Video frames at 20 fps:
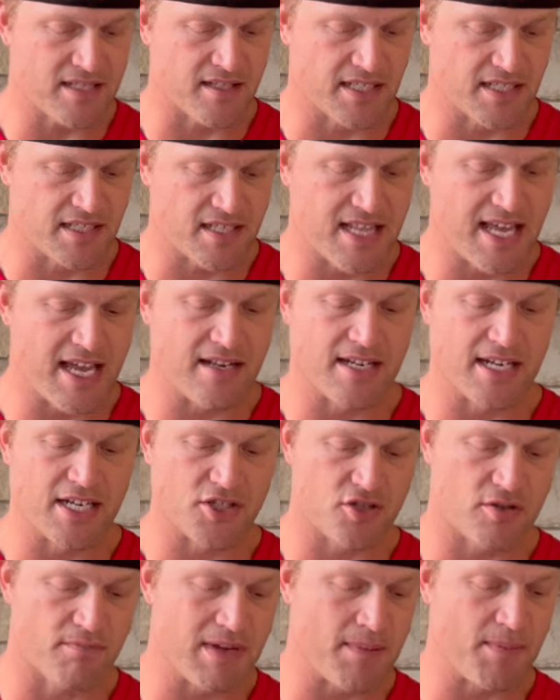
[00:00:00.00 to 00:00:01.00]
things of that
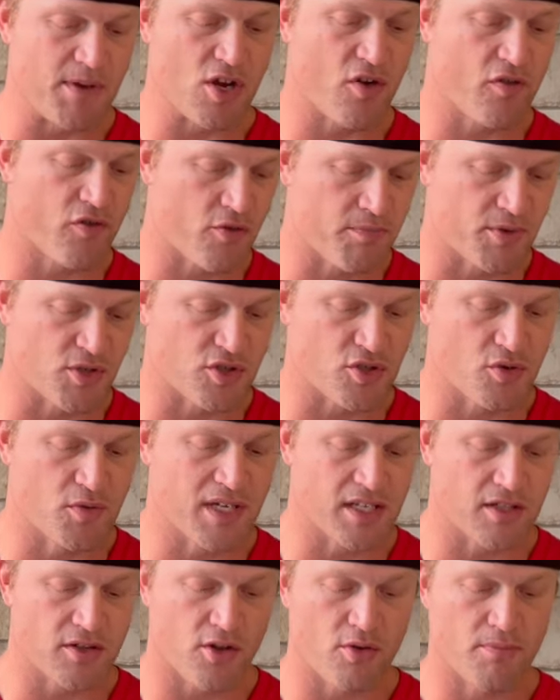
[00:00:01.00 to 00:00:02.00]
nature, maybe over
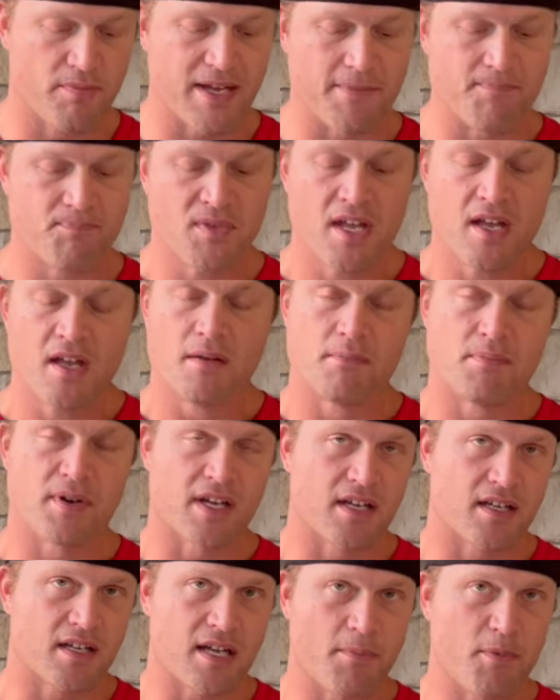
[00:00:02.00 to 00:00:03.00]
pursuing a little bit.
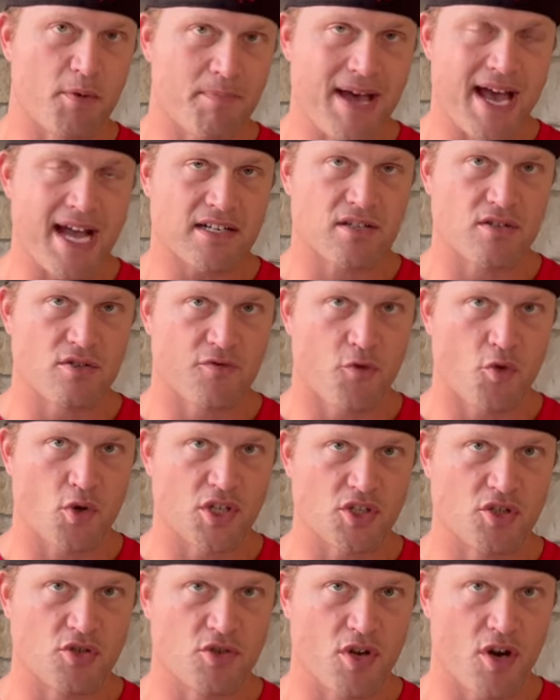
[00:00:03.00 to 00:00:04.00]
But coming back to the
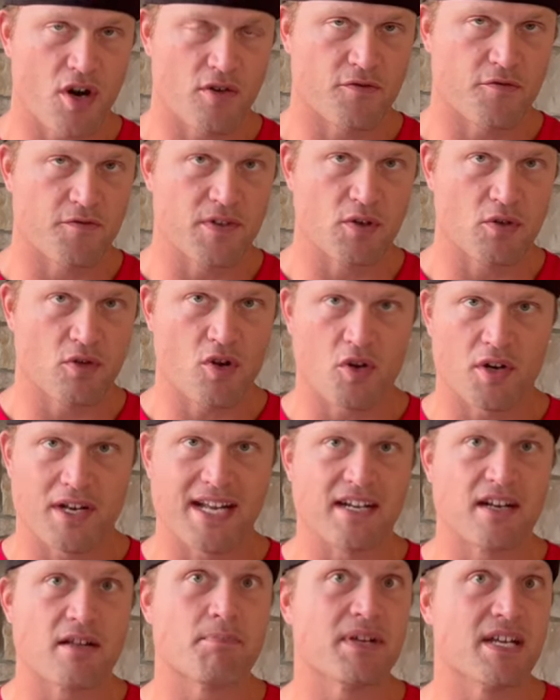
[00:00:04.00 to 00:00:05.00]
42-yard field goal, it
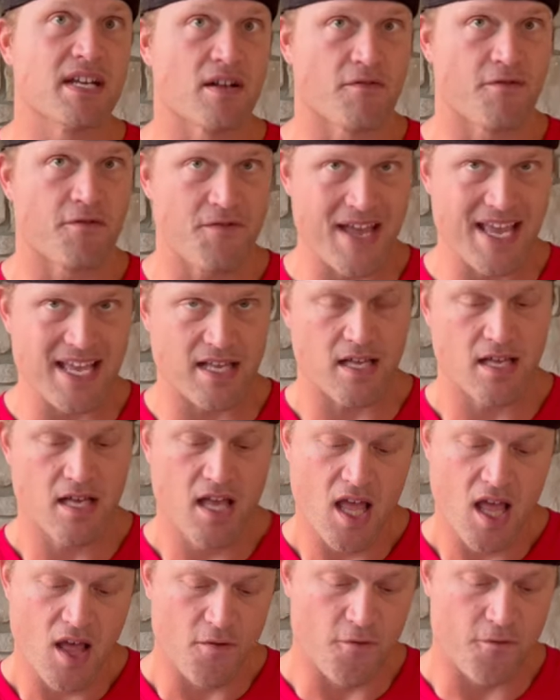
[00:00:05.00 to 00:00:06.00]
ended up being a fake
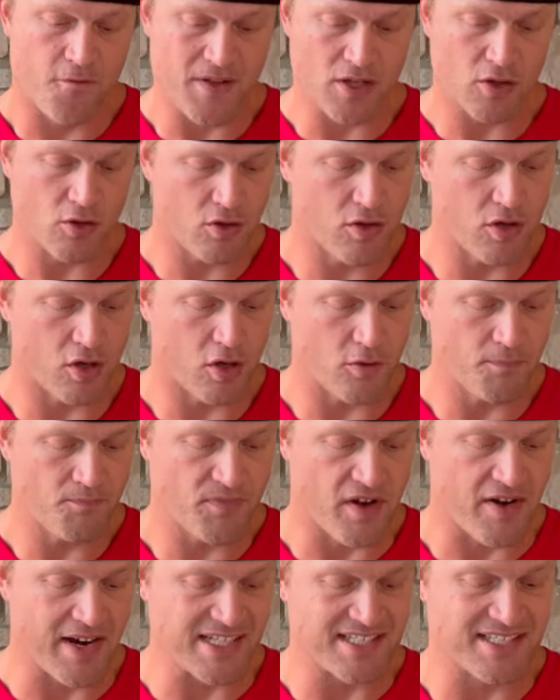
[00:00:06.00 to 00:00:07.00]
field
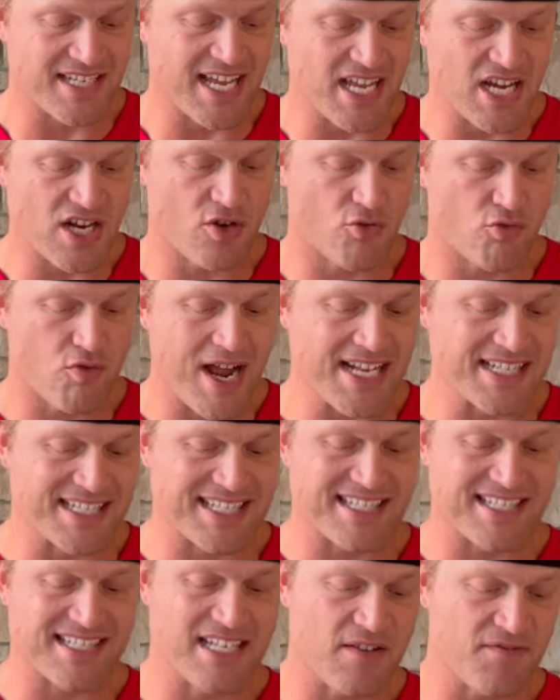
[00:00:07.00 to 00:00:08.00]
goal. All right, Zaire Wright
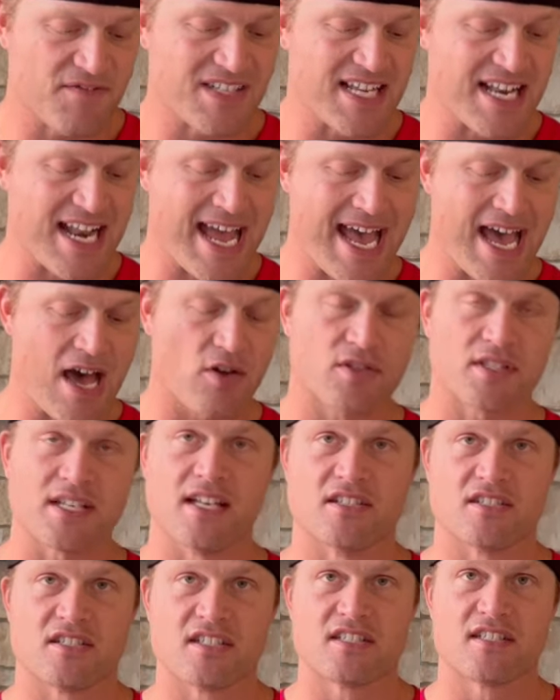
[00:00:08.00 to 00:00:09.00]
snipped it out
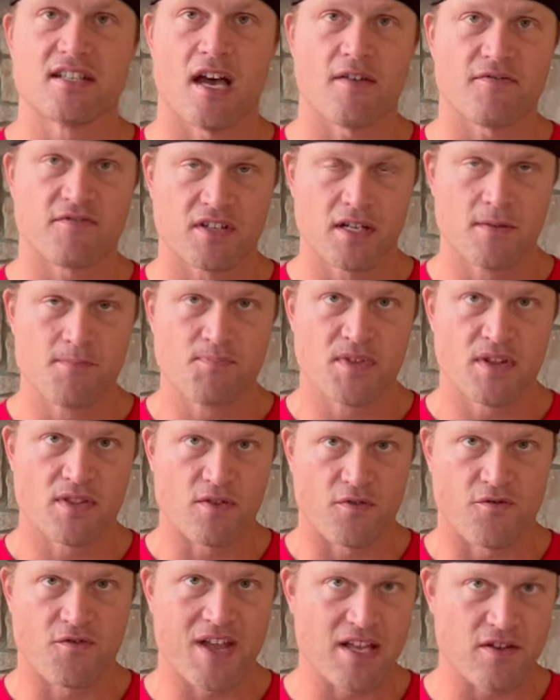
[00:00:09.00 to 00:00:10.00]
and stuffed
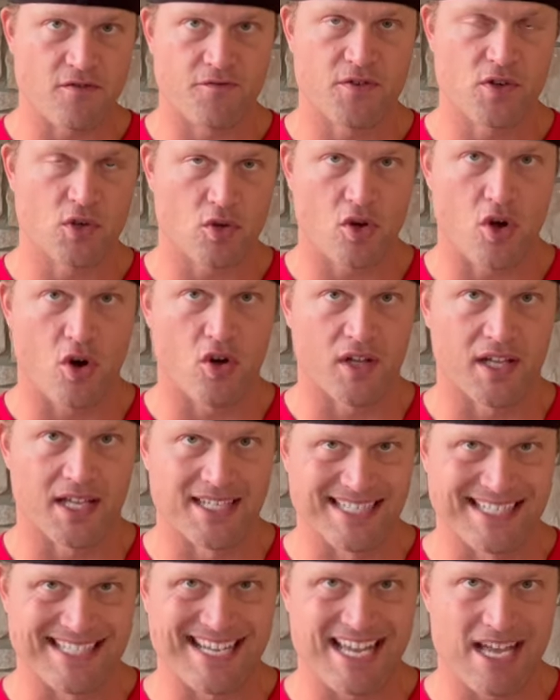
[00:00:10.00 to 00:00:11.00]
the fake field goal
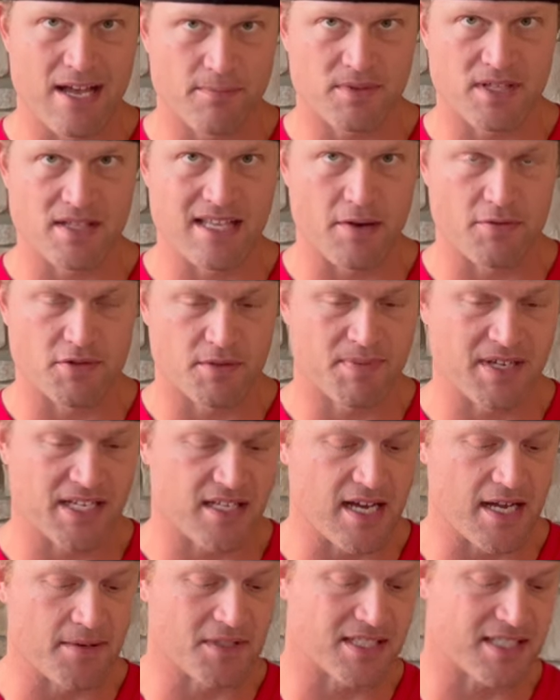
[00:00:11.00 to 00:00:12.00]
attempt. That was a
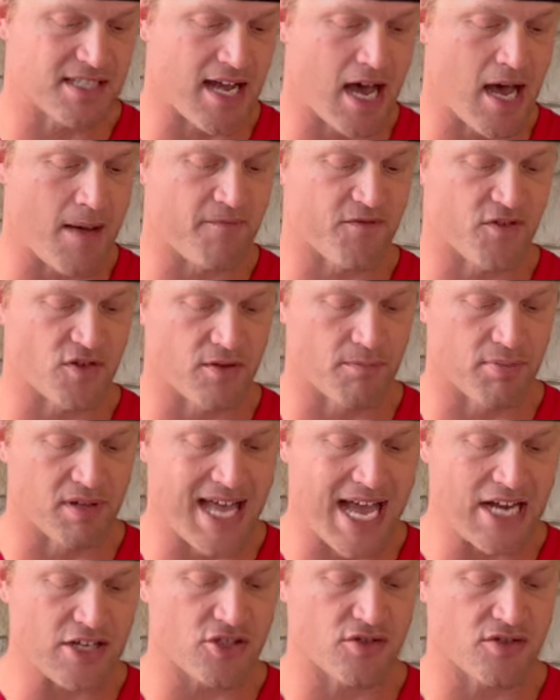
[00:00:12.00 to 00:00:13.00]
big time stop for the
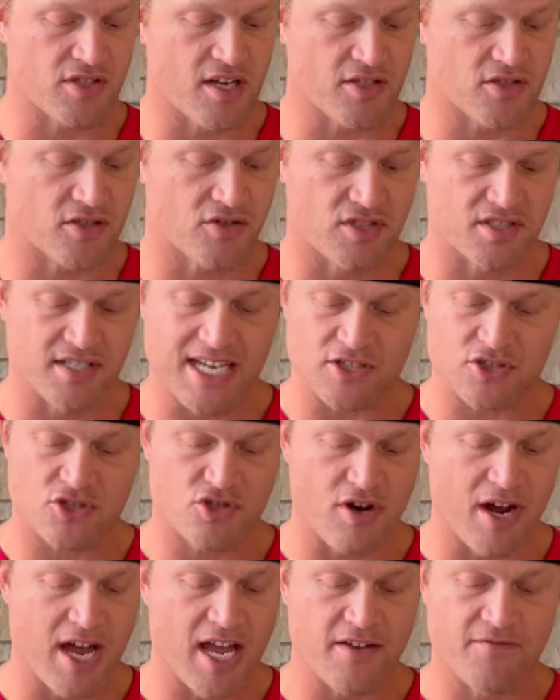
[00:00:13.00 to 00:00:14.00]
Blackshirts. The Huskers' next
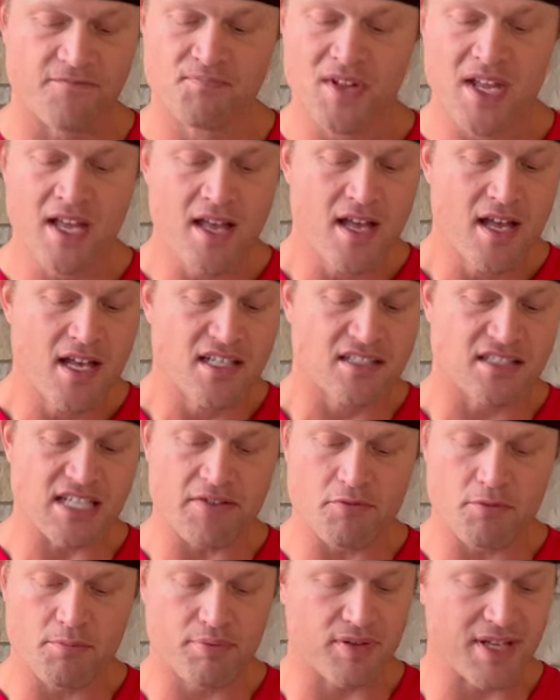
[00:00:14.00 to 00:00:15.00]
drive,
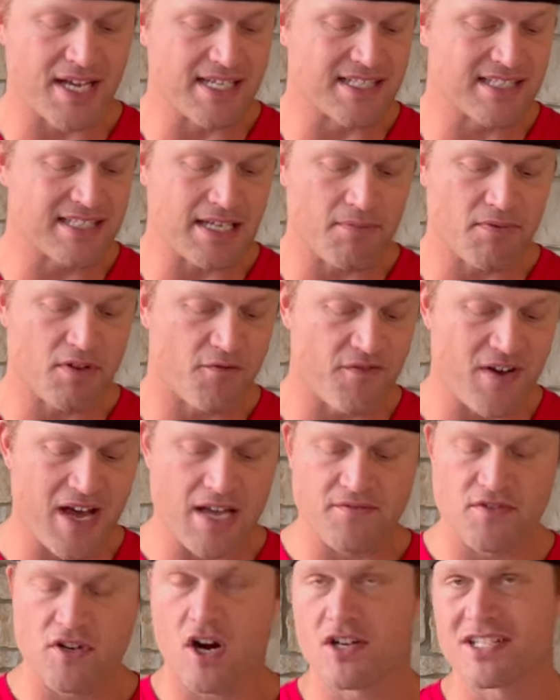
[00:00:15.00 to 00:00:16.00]
7 plays,
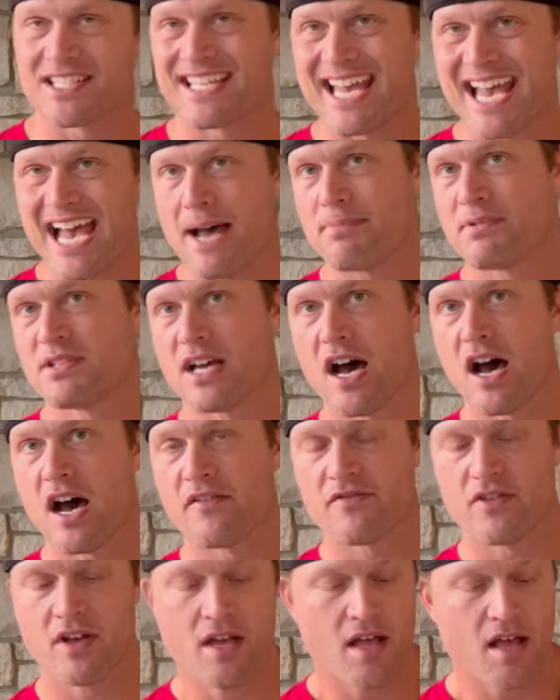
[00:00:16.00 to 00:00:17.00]
75 yards, capped
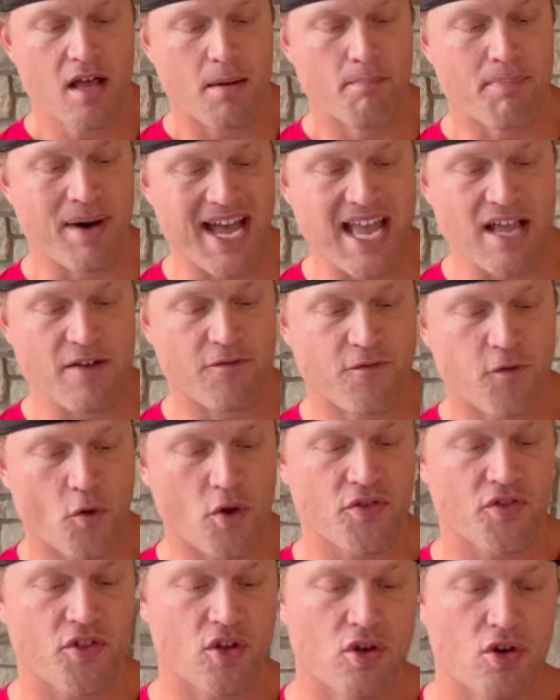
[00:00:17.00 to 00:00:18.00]
off by a
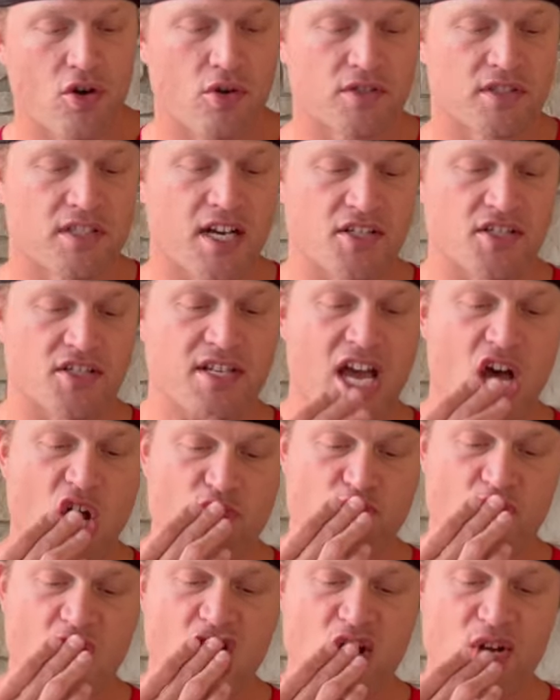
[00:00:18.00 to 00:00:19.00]
4th and goal
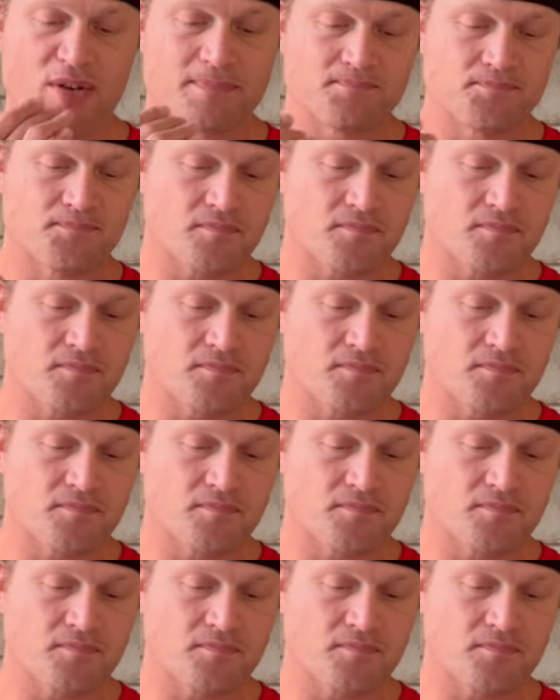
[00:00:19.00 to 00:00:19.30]
touchdown run